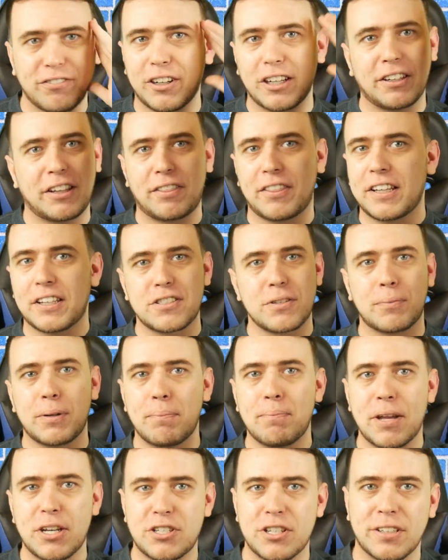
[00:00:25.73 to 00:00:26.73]
I think
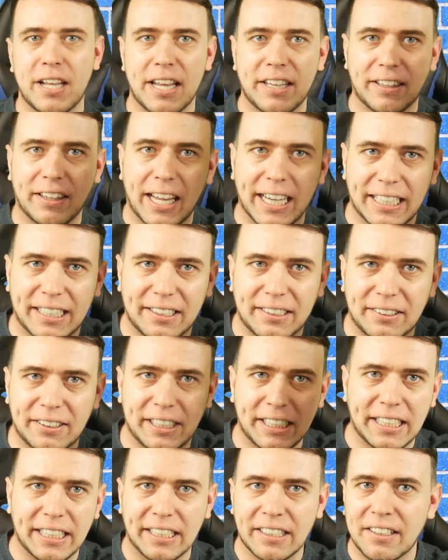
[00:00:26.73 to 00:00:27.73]
somebody mentioned that like
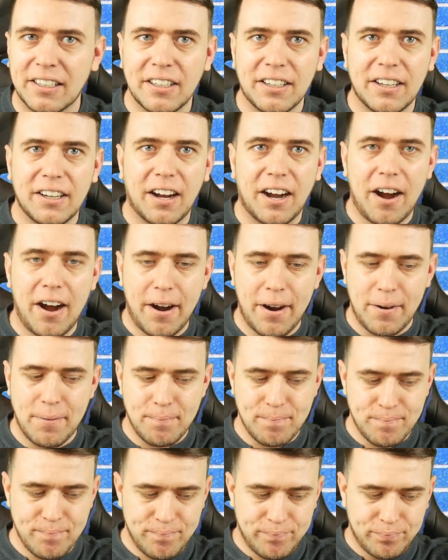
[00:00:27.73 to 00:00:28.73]
the
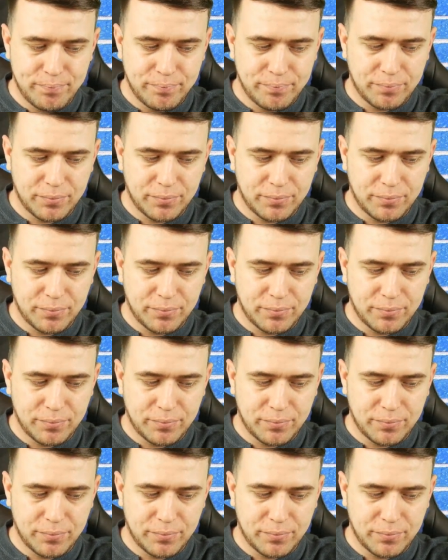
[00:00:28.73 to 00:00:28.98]
um